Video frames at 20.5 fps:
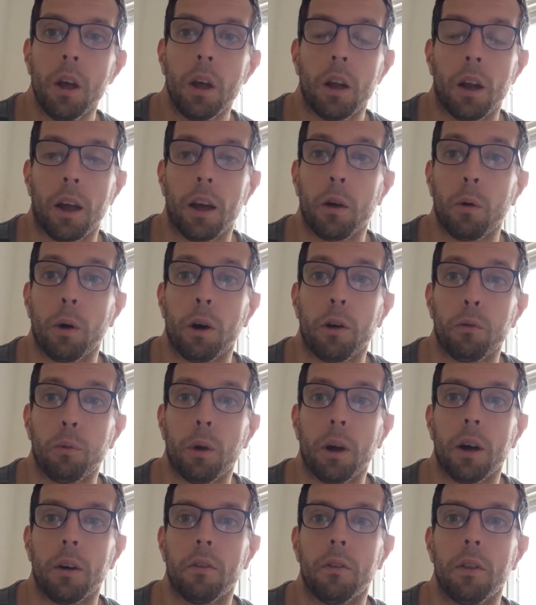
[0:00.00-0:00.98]
Likewise, we
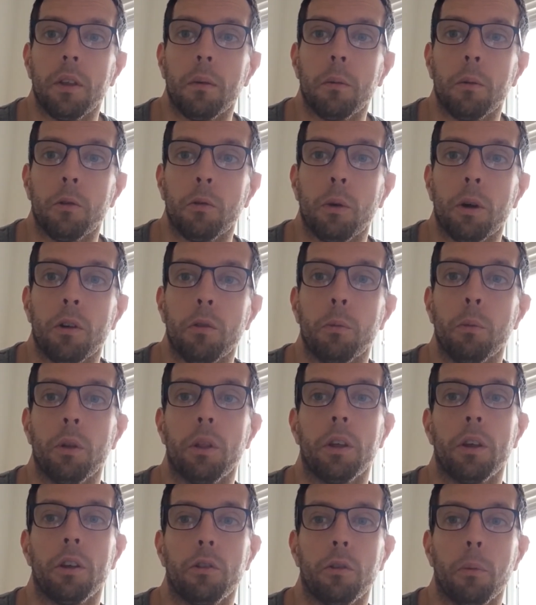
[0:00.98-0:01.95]
have the image where his
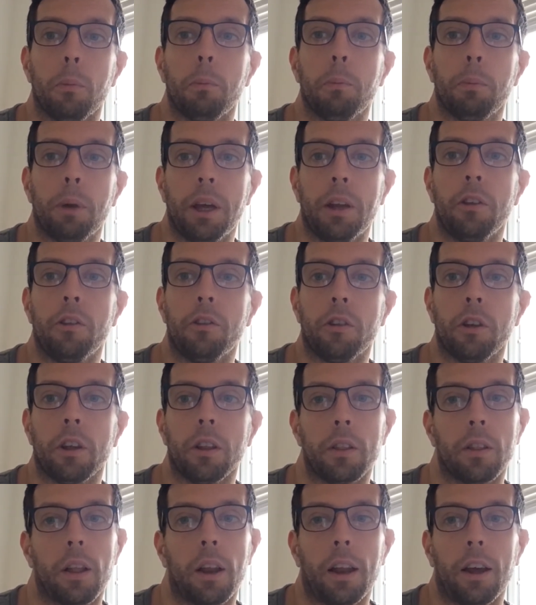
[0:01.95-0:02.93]
mother is pinching
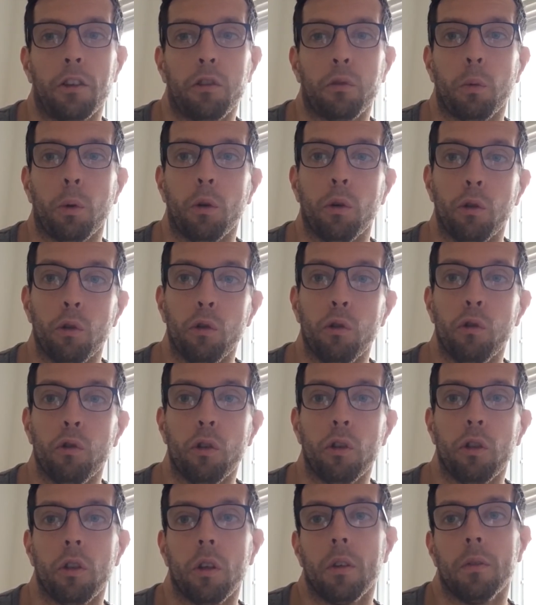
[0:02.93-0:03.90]
the last
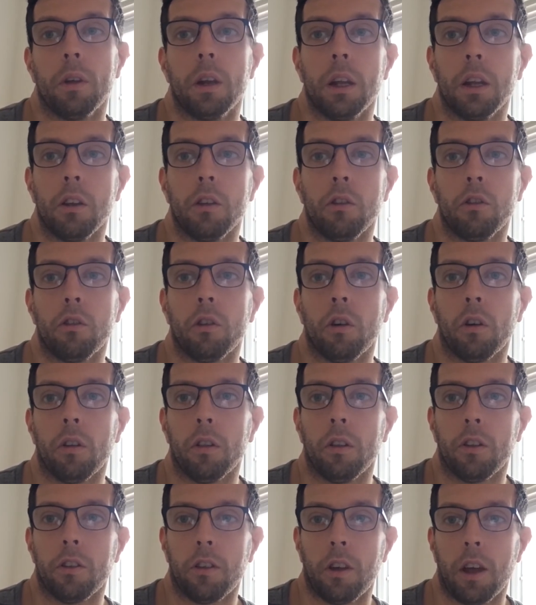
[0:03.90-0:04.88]
1/100th of an inch on
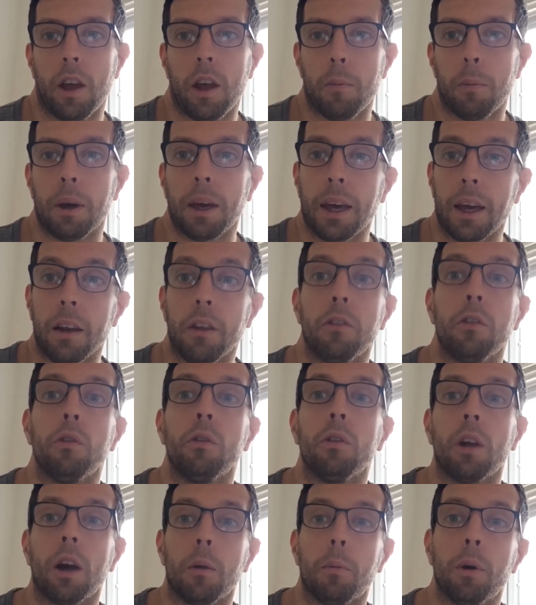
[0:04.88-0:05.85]
the tape. Again, he's
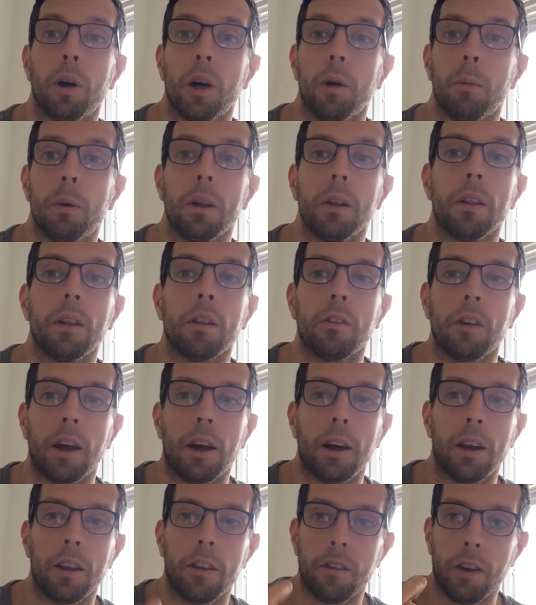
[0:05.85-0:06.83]
using hyperbole, the
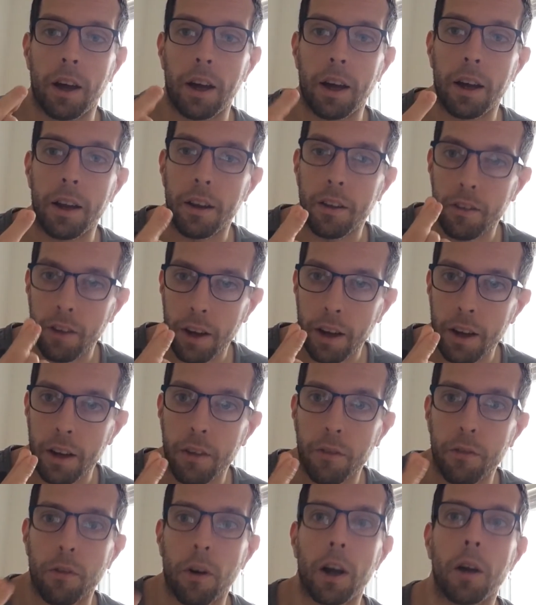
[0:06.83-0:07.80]
tiny, tiny, tiny
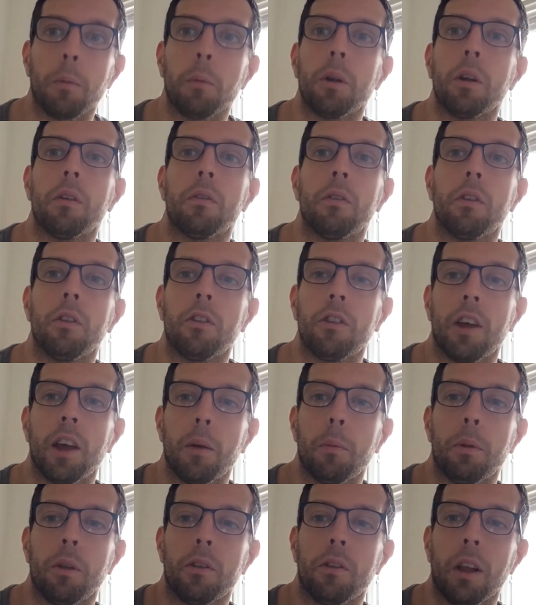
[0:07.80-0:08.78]
fragment of the
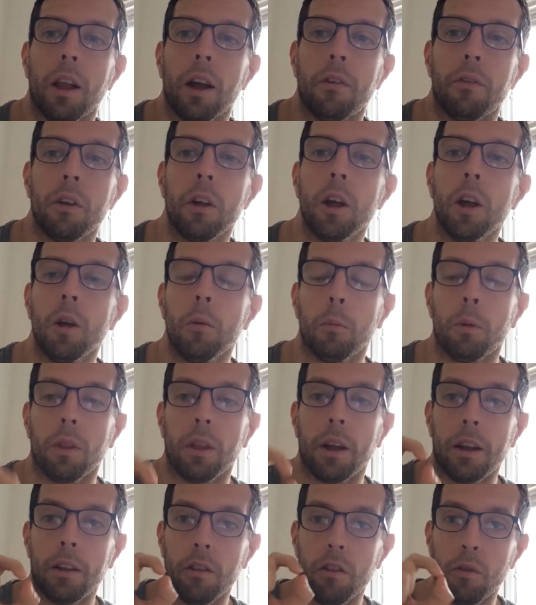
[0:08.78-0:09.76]
tape that's left. But
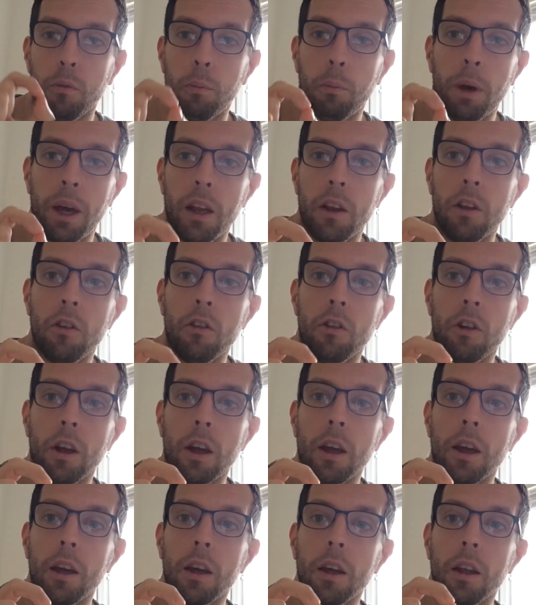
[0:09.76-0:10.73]
the idea of
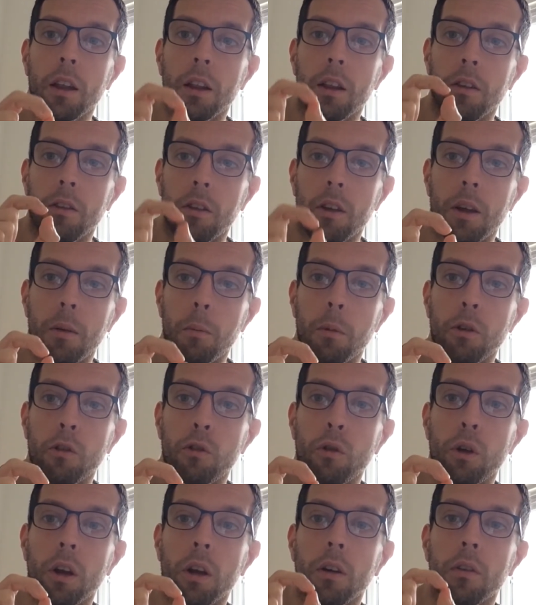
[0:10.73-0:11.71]
pinching, this
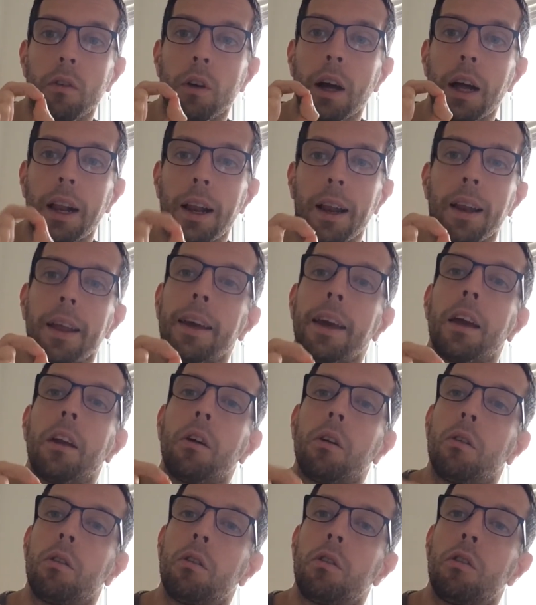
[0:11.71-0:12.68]
imagery of clinging
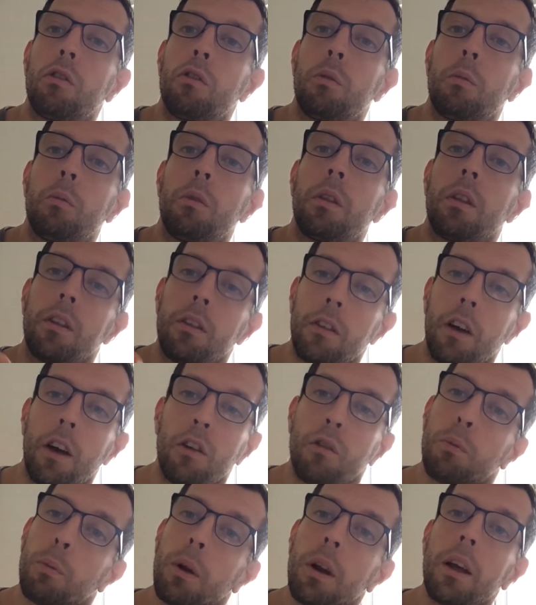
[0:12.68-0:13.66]
on to something
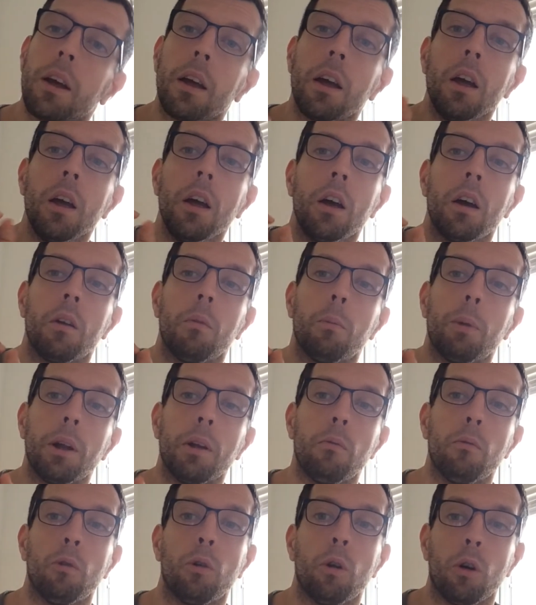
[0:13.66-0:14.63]
desperately and
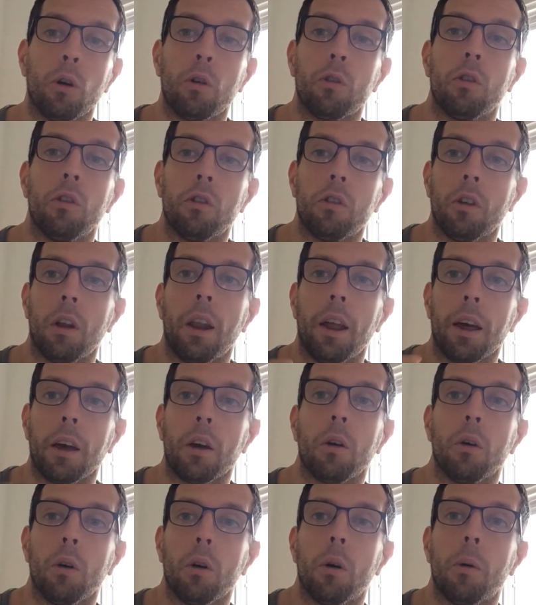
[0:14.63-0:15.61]
being reluctant to let
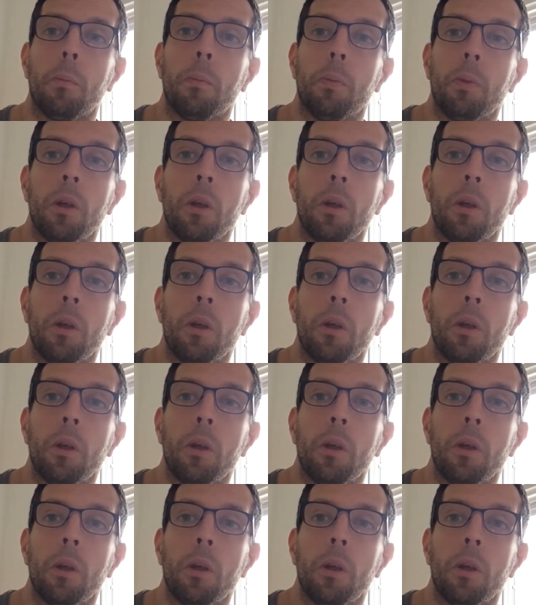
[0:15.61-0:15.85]
go.